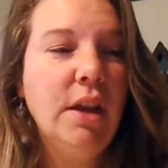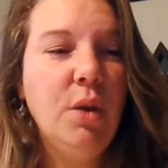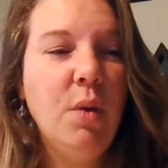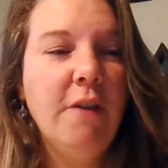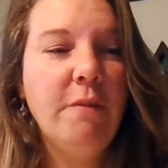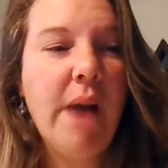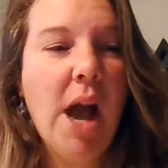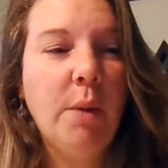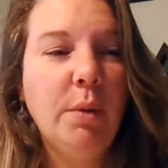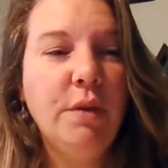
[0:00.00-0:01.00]
You have
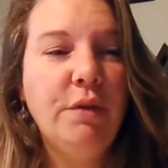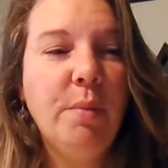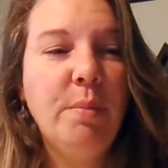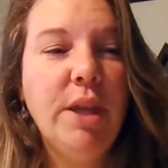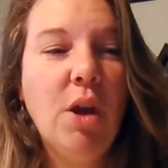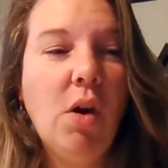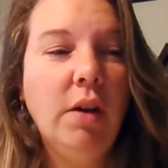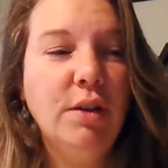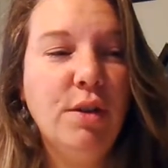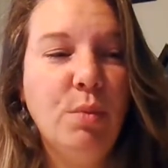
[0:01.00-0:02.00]
power from
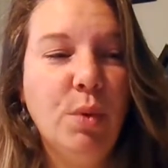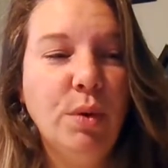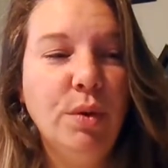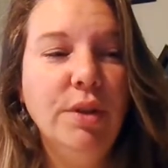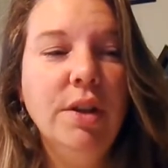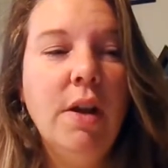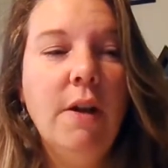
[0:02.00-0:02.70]
beyond the world.